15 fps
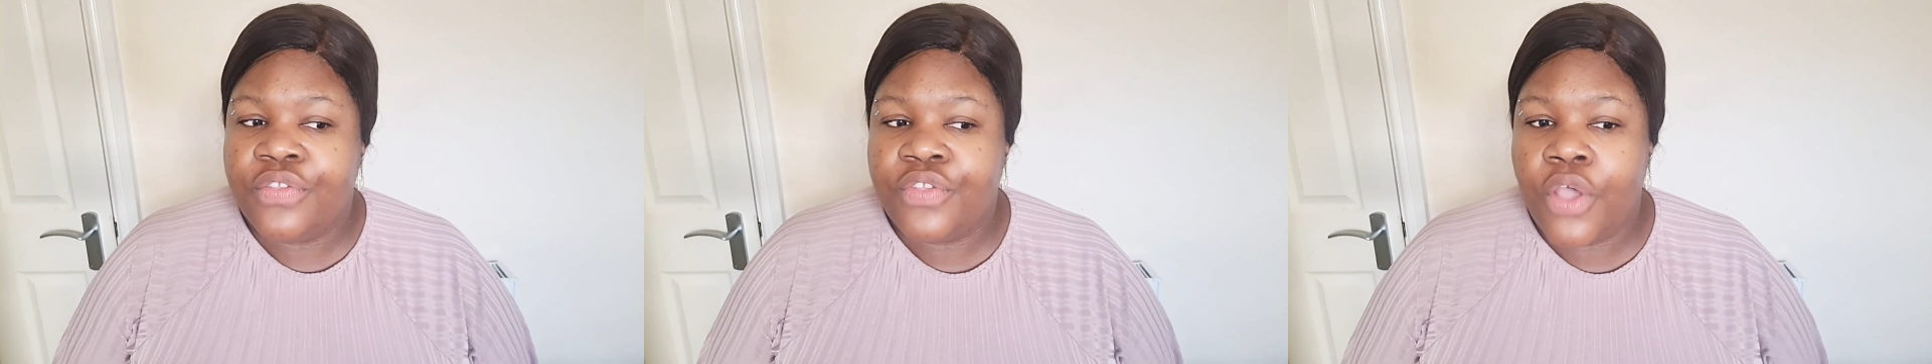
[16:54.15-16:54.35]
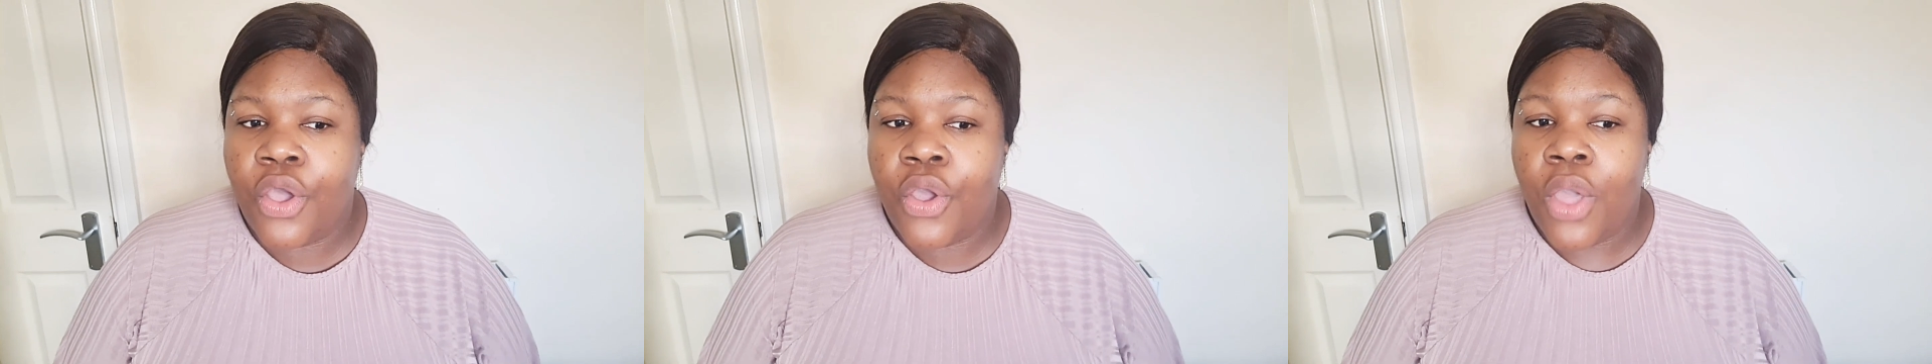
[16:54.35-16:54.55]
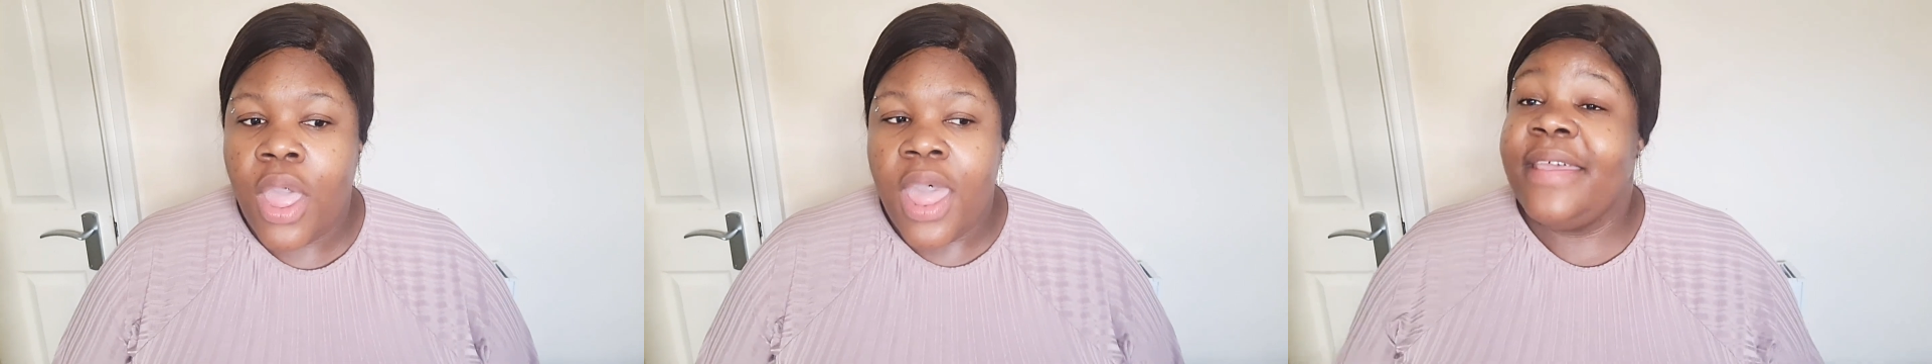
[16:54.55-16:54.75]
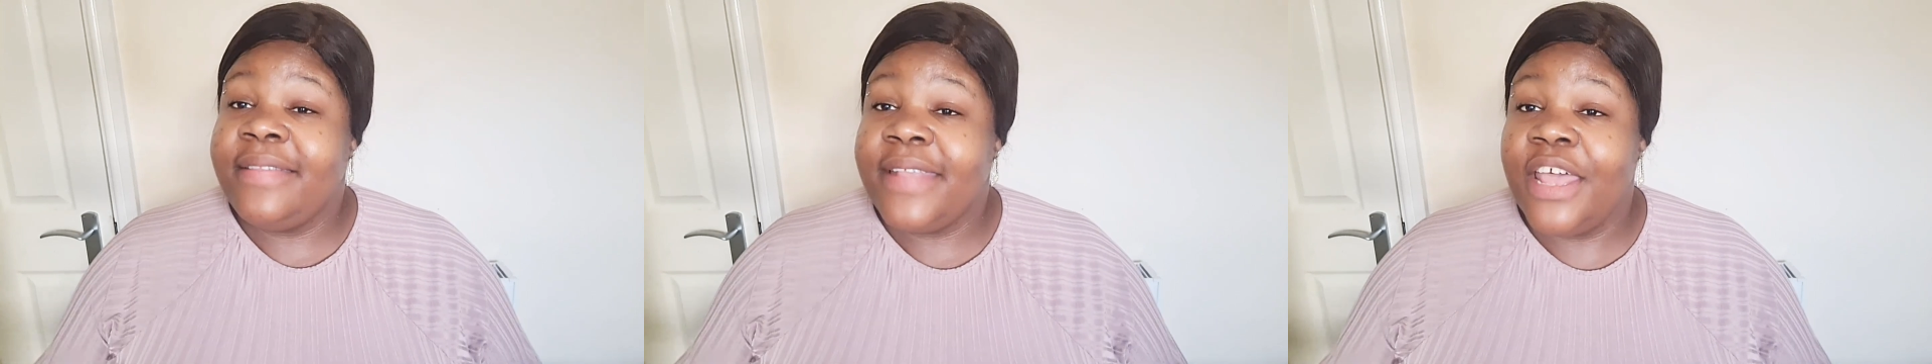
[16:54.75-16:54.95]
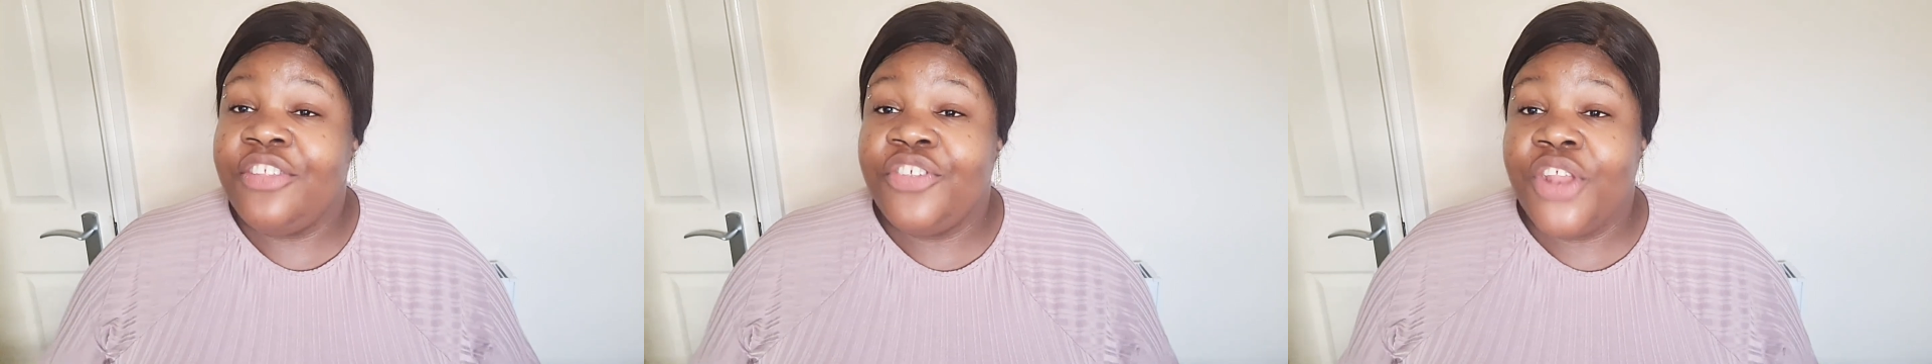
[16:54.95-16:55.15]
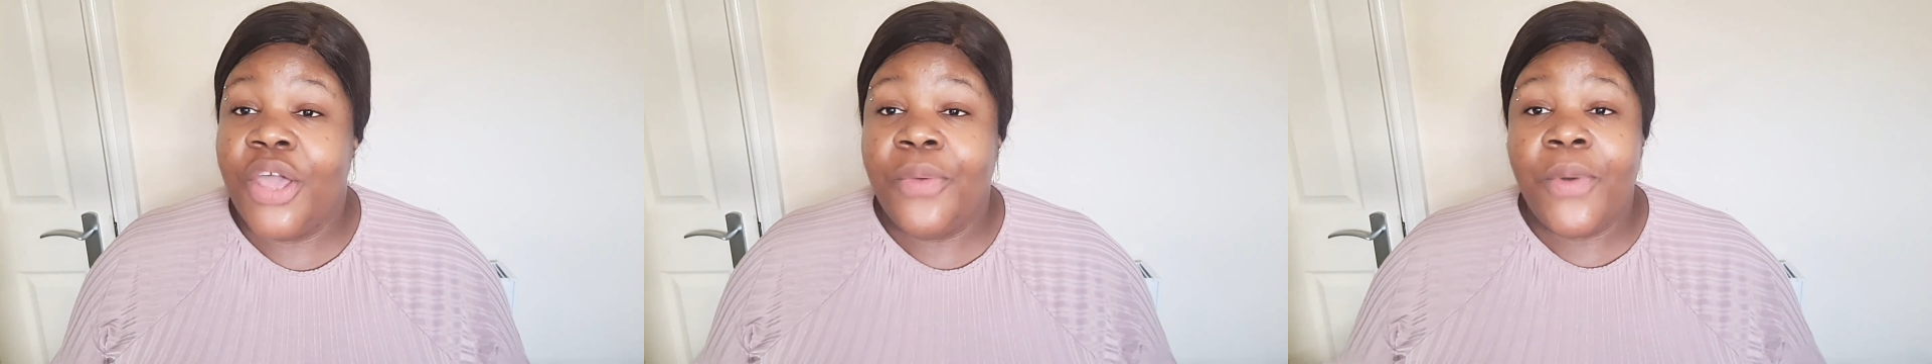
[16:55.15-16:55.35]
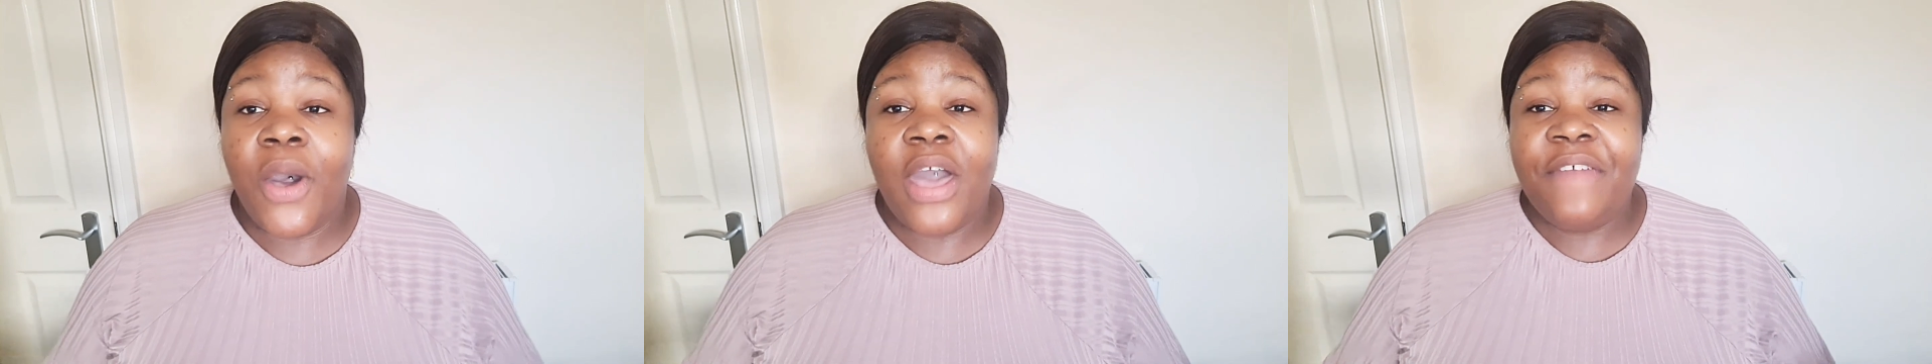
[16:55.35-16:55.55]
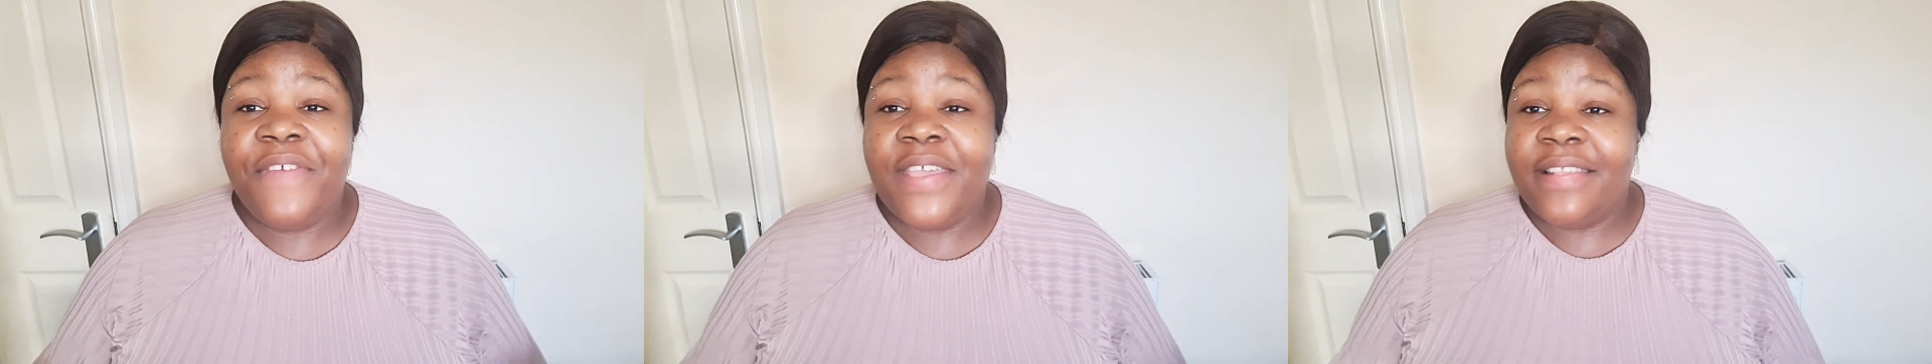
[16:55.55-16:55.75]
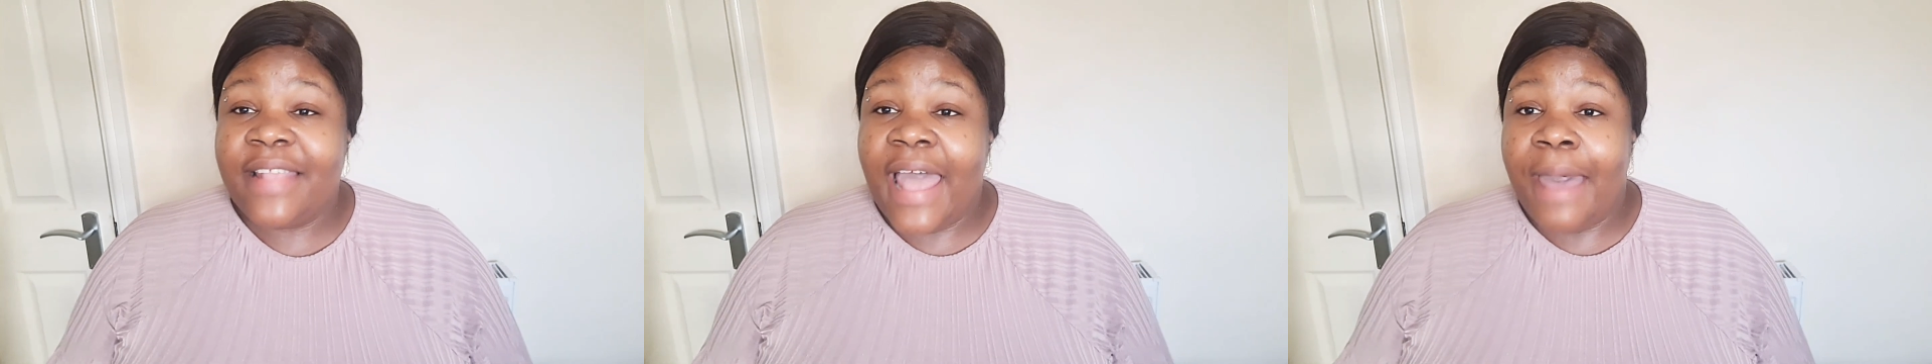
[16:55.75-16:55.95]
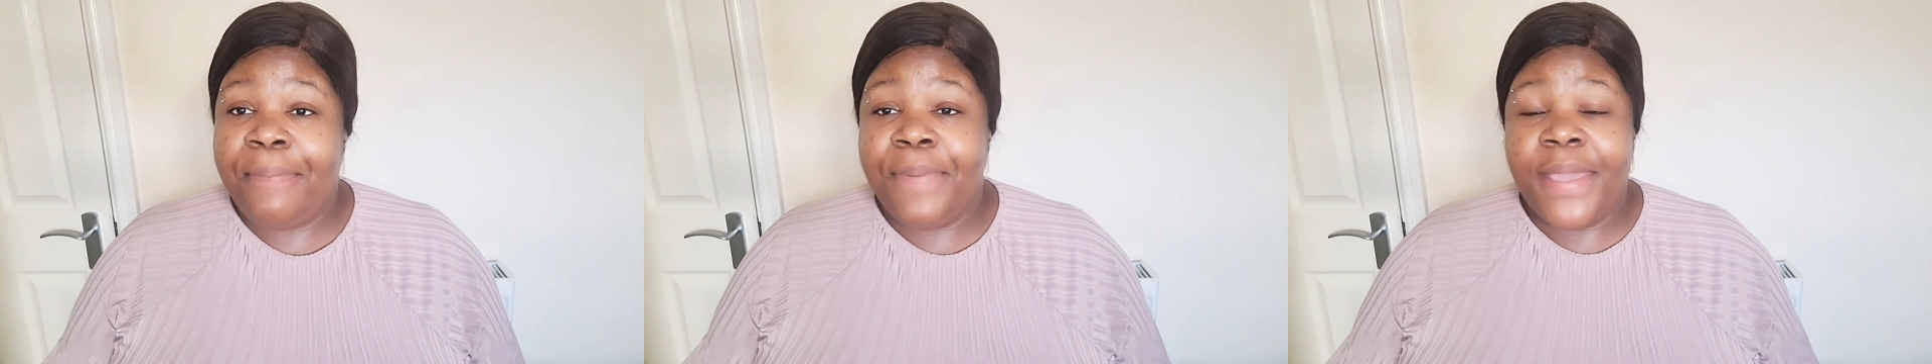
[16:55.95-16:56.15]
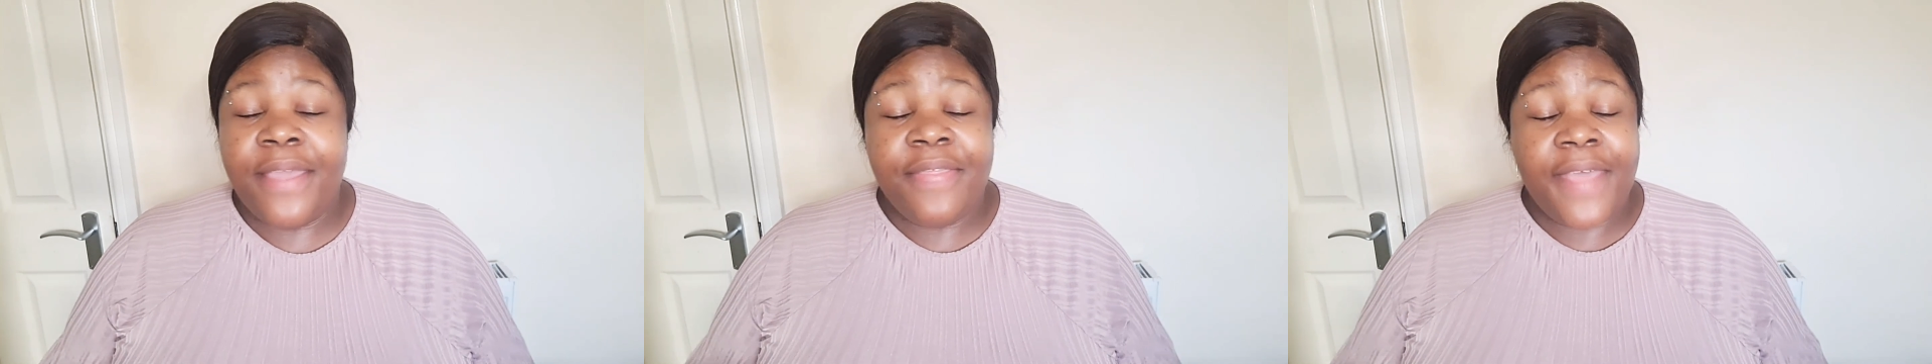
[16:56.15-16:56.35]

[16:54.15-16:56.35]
So they said, you know what, if he's happy,